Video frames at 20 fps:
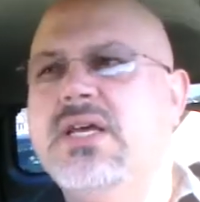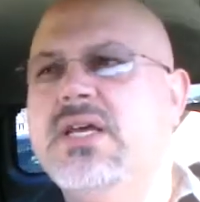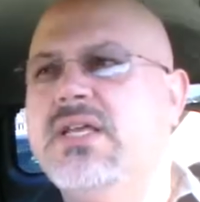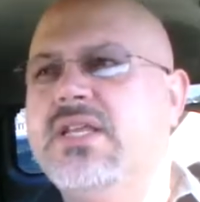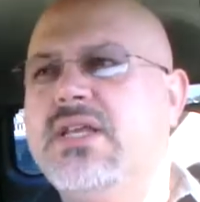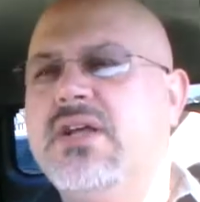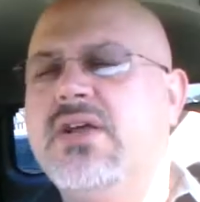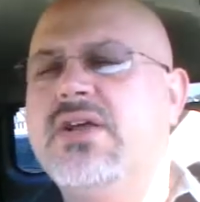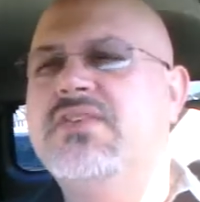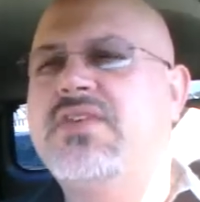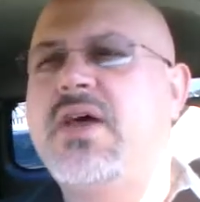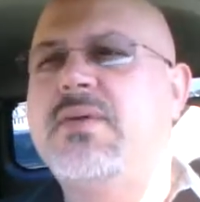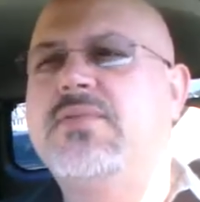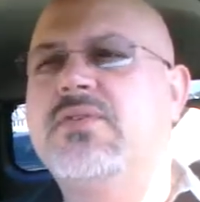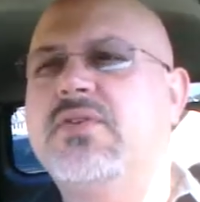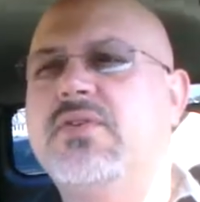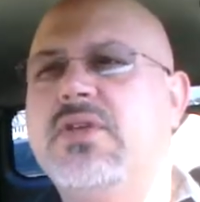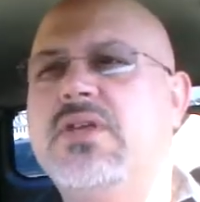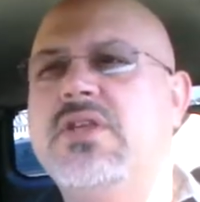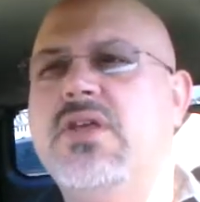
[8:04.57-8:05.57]
there is
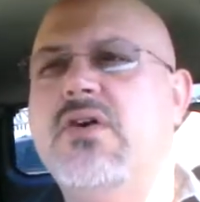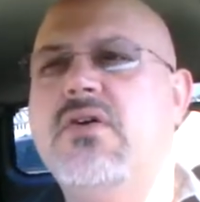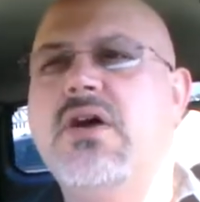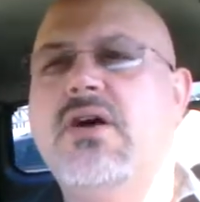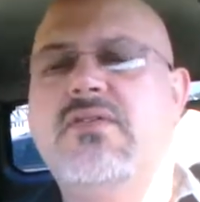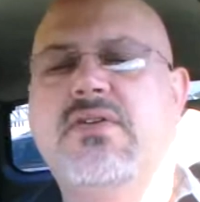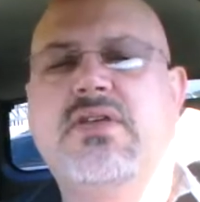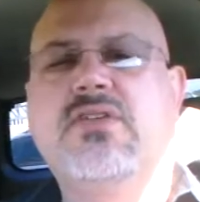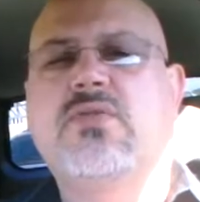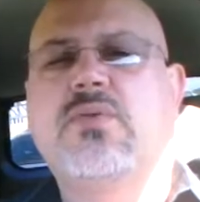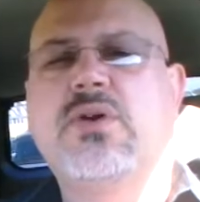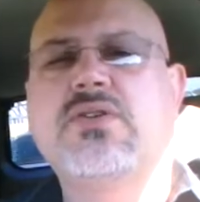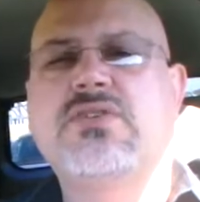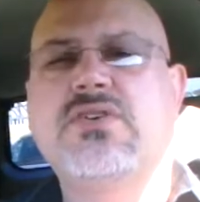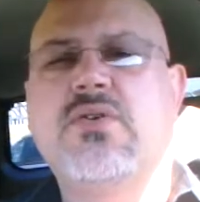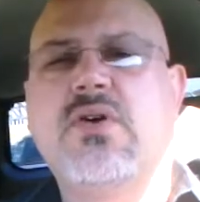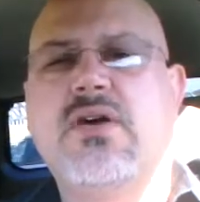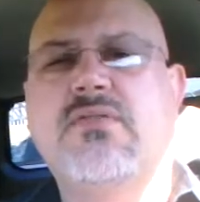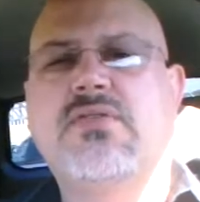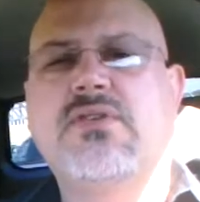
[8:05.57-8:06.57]
absolutely no evidence
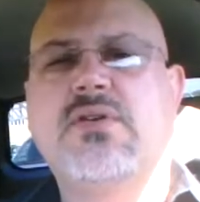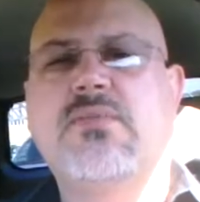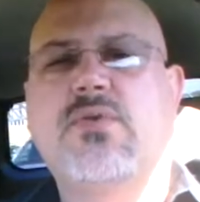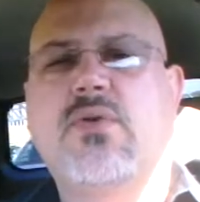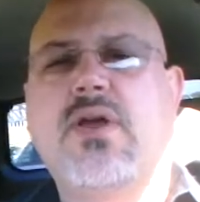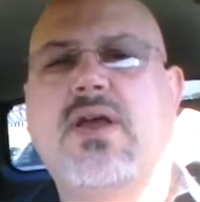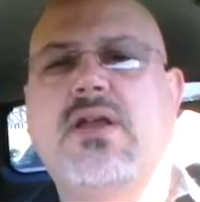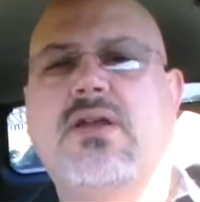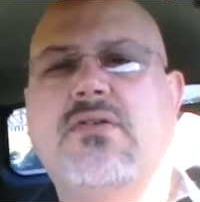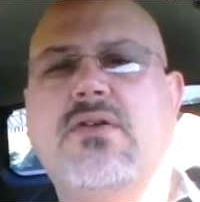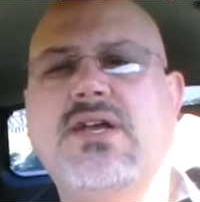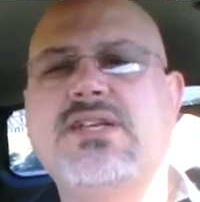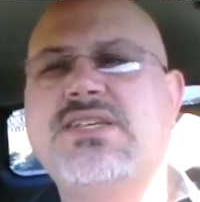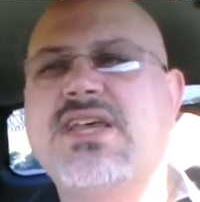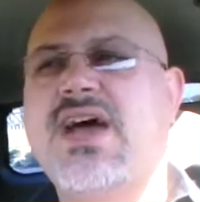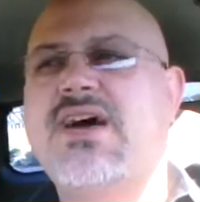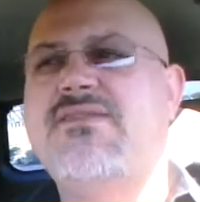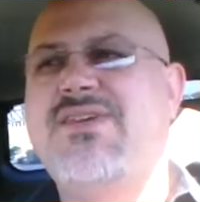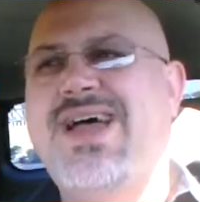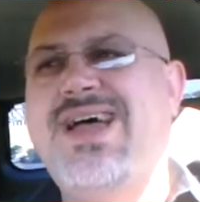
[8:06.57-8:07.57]
whatsoever that Miranda rights
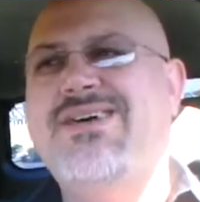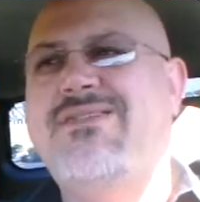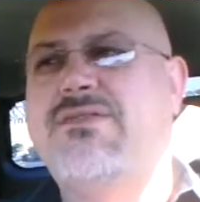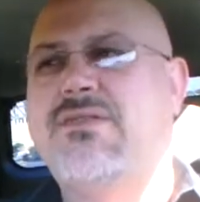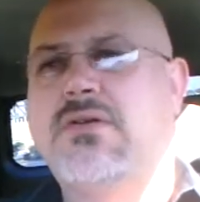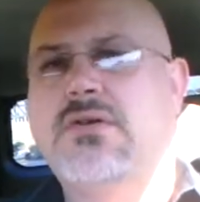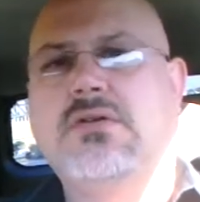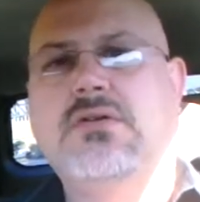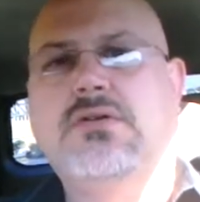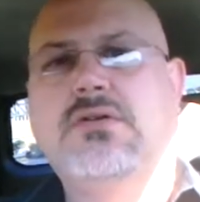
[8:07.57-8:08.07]
have ever